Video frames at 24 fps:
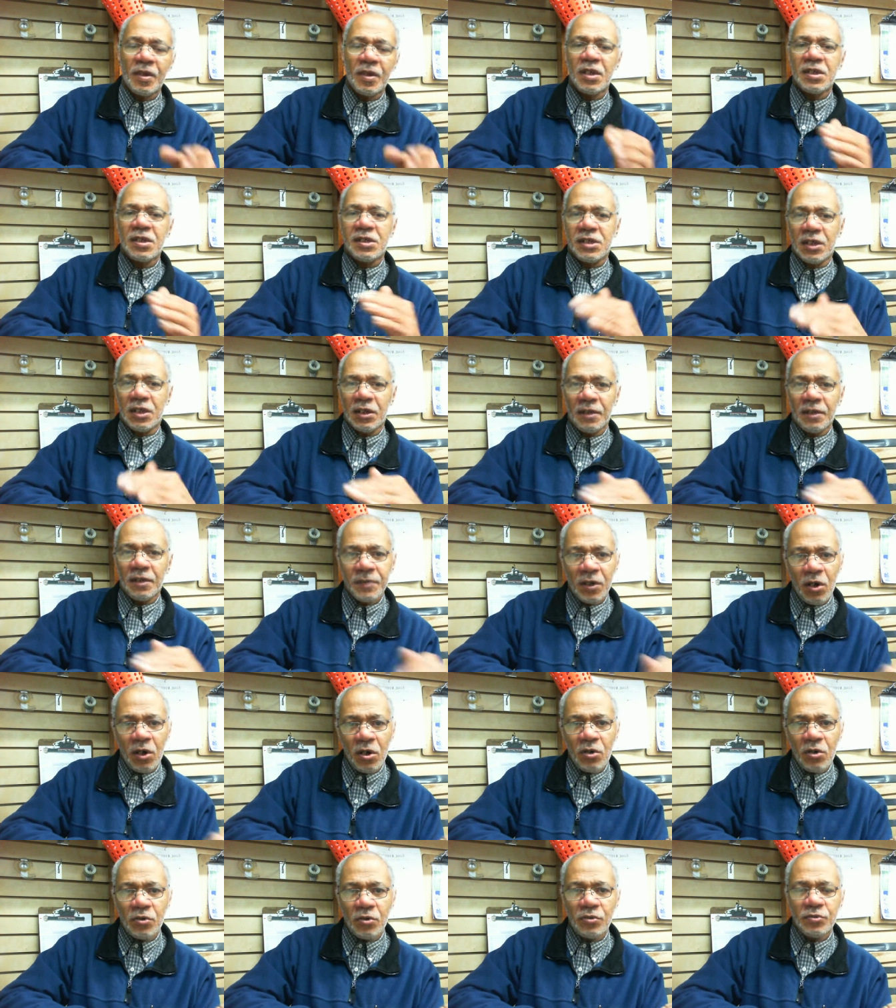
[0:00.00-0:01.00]
Seal up the
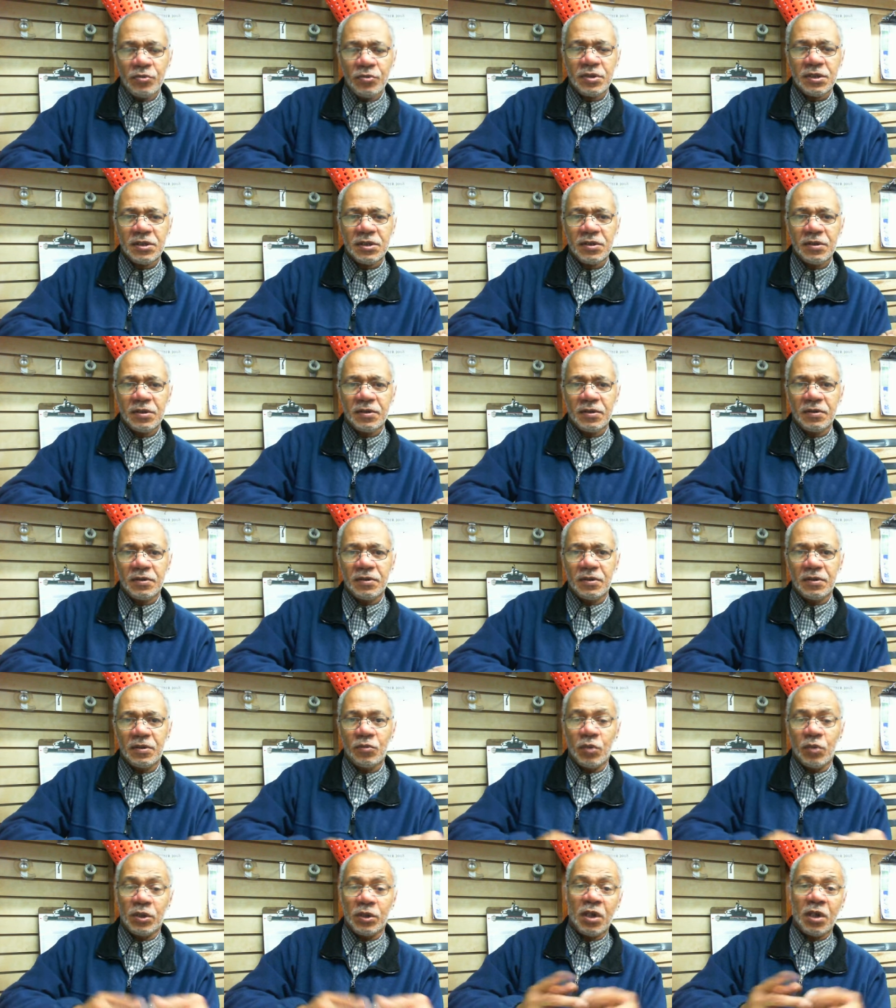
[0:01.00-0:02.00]
holes
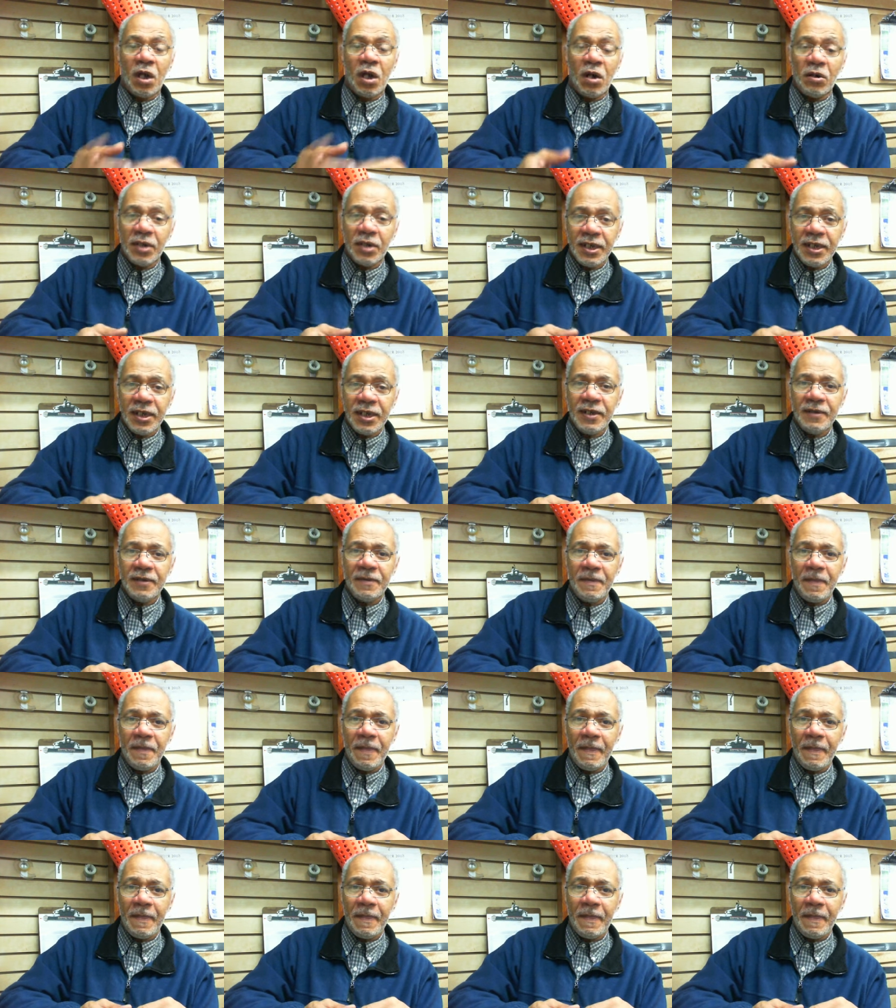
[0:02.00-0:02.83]
with caulking,